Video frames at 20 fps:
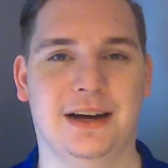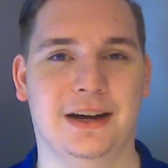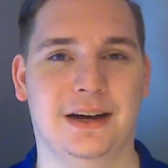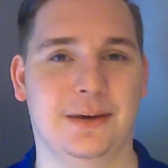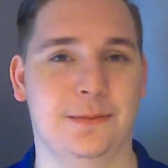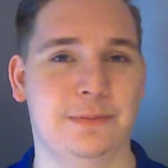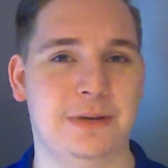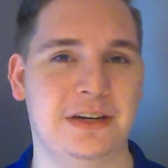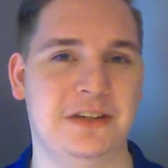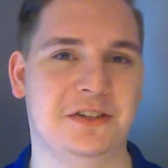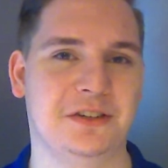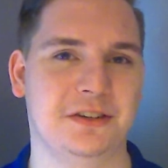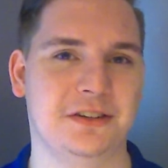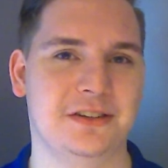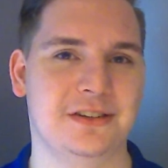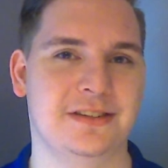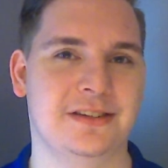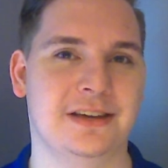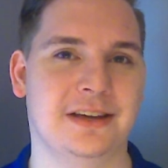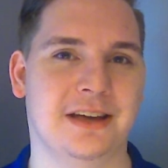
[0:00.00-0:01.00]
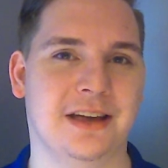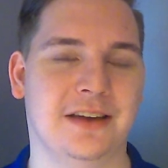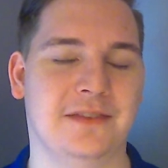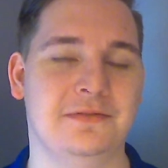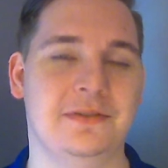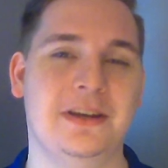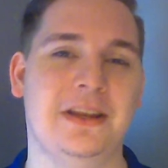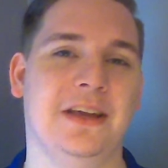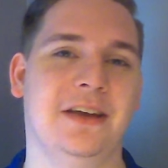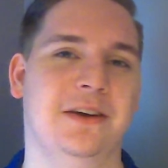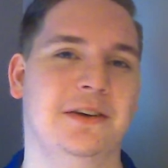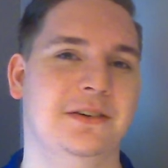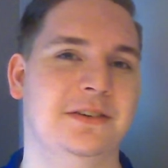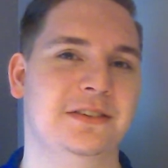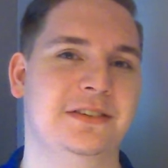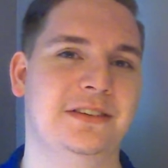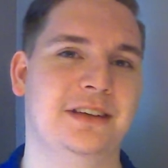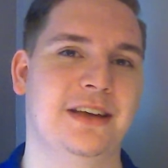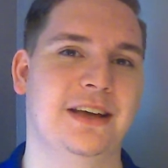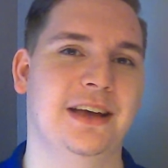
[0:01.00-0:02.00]
pictures and
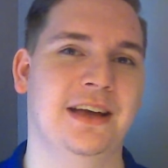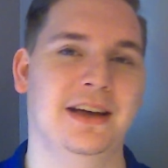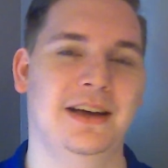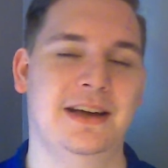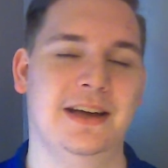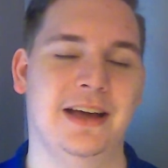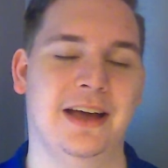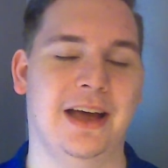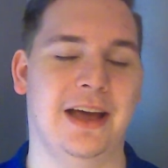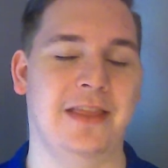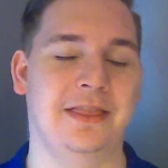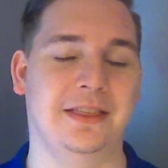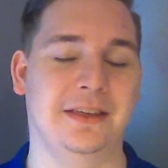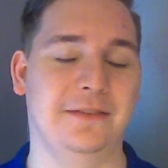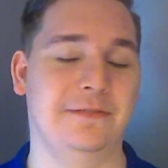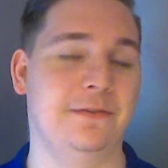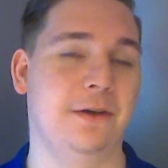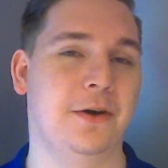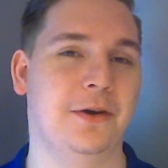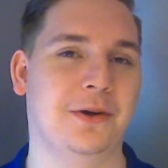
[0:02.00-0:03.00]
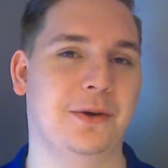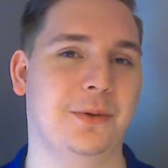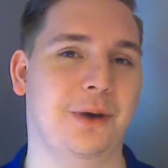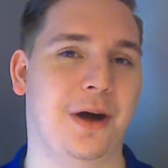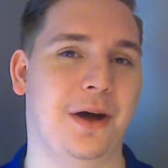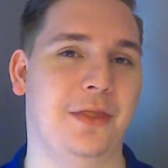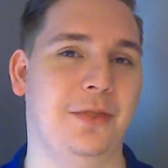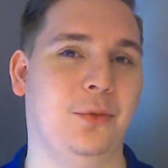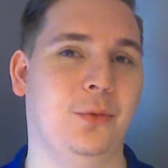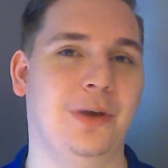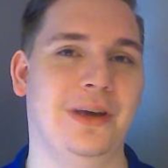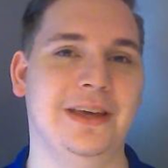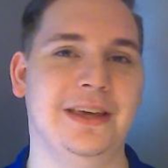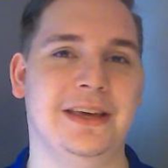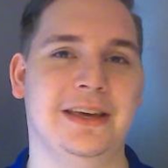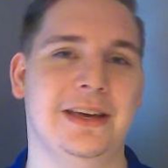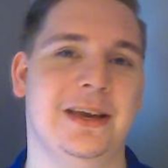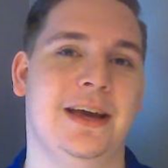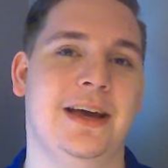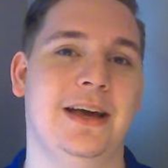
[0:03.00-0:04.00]
videos, and the photo on the
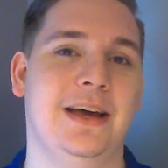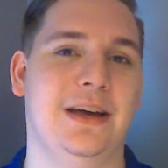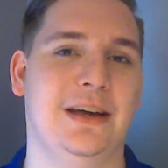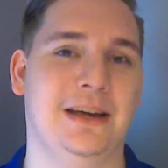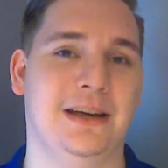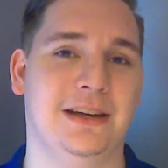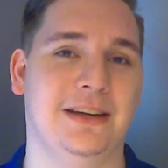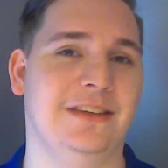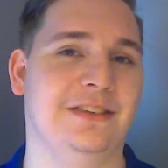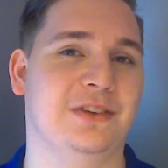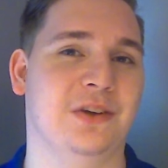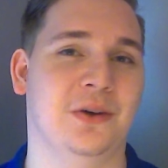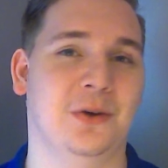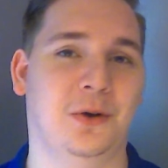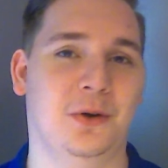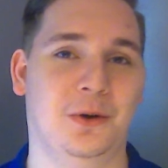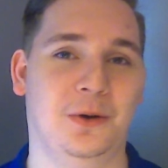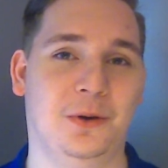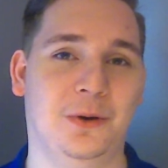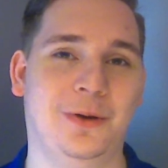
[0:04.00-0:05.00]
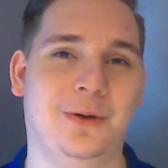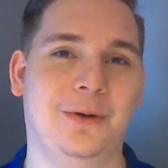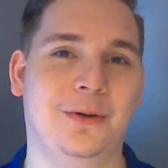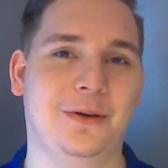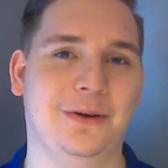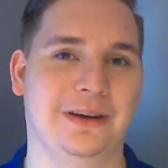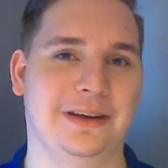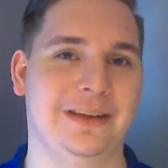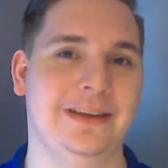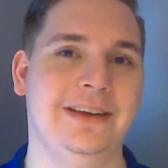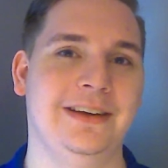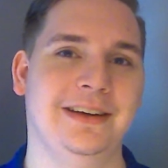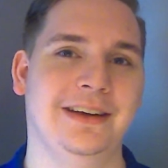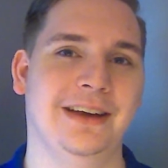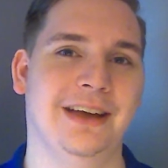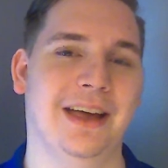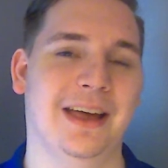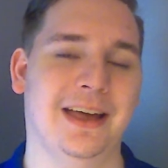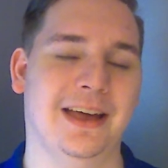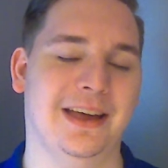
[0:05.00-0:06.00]
wiki is horrid,
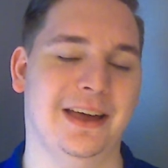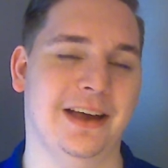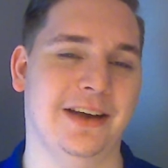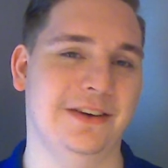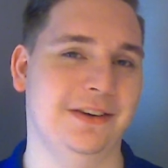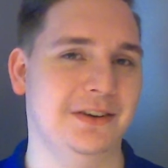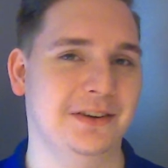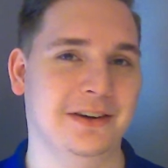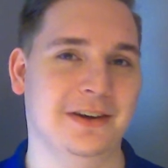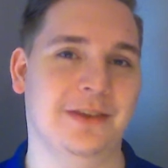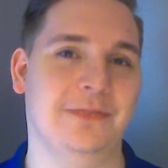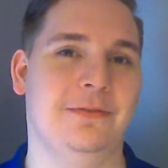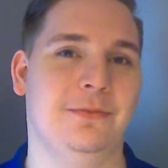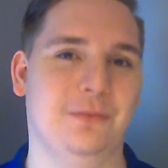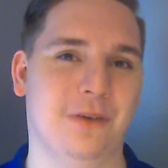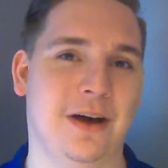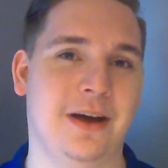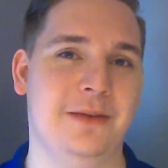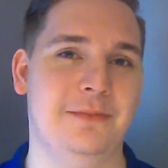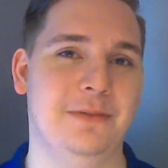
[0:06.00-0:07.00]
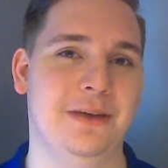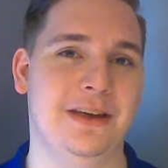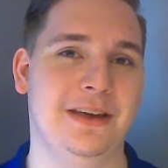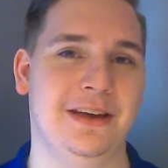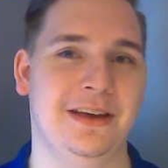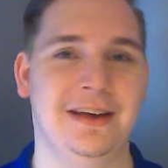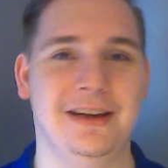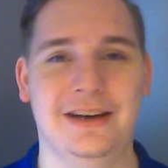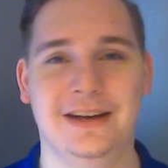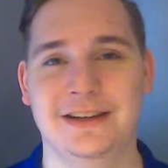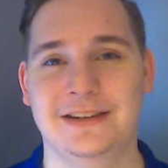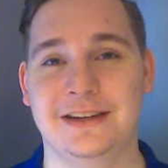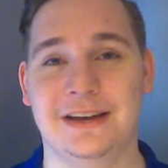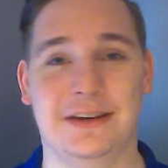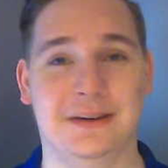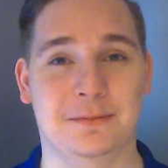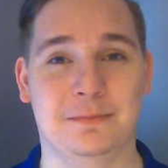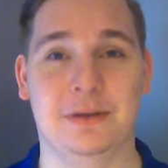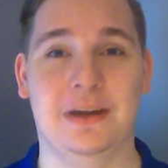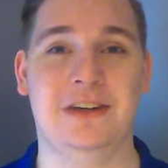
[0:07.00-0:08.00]
and you're gonna find me
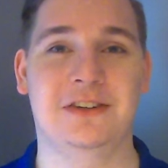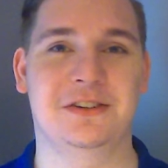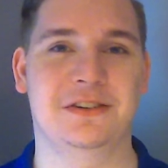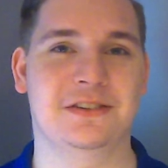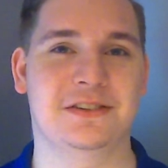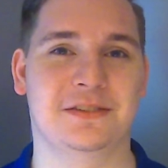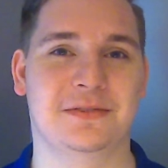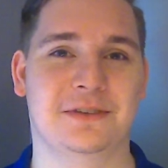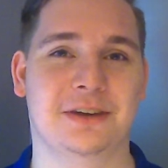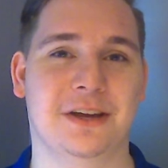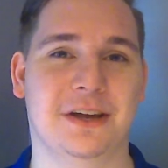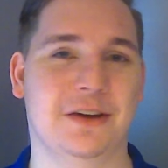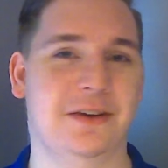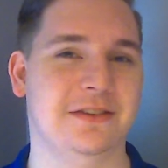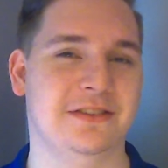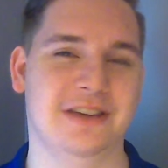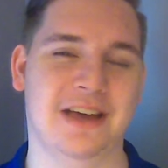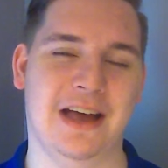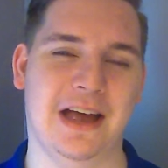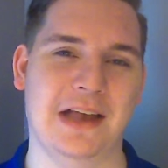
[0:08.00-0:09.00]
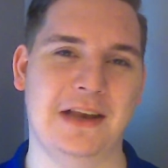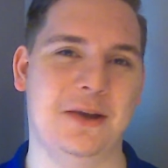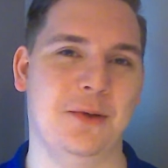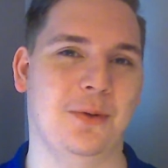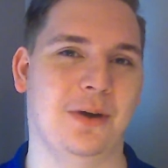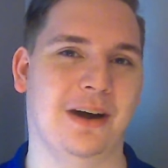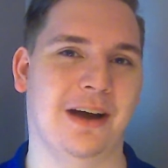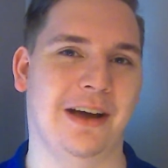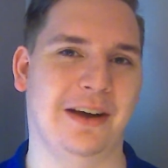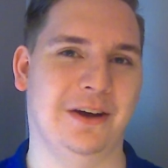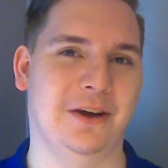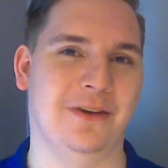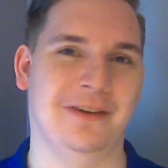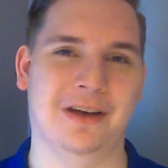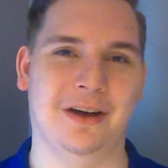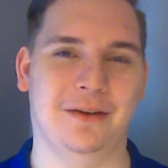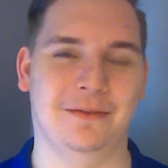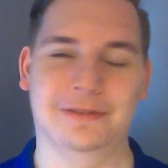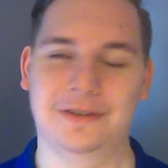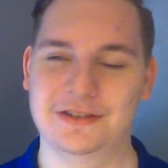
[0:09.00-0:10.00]
taking pictures and videos anywhere I go
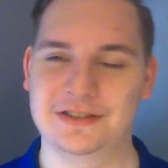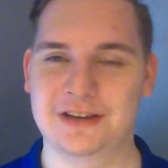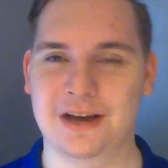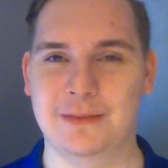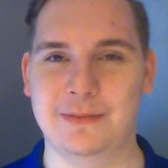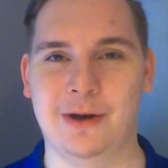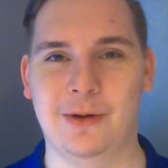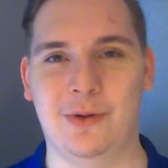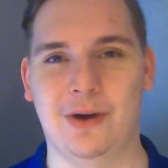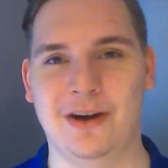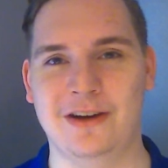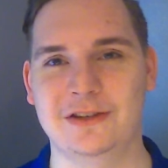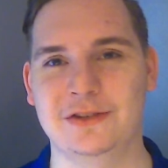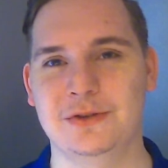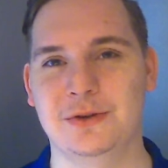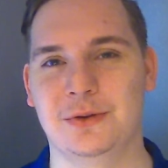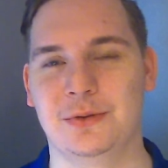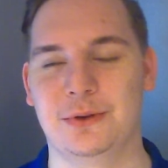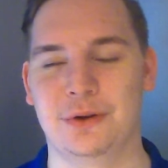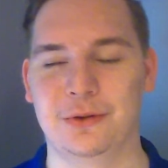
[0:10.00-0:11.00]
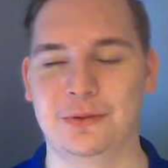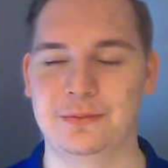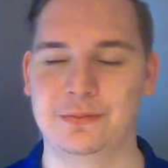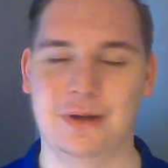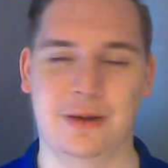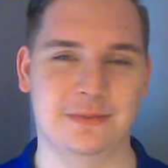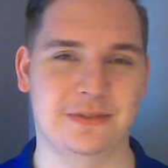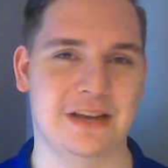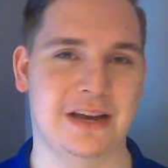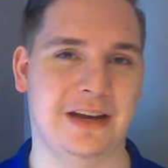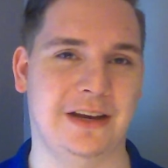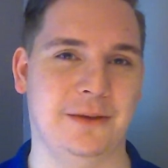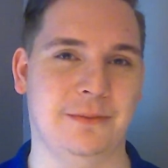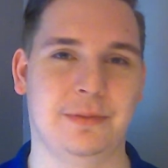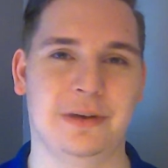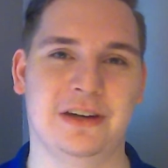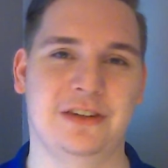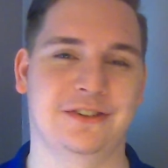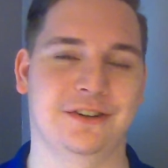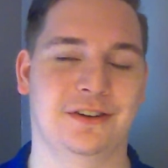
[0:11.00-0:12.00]
now. First time I walk into a room, I'm taking a
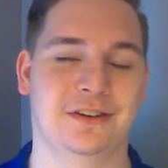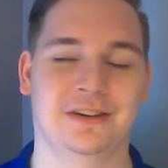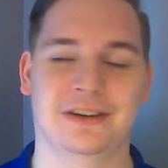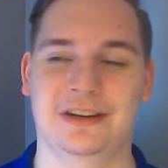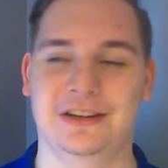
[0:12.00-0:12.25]
picture.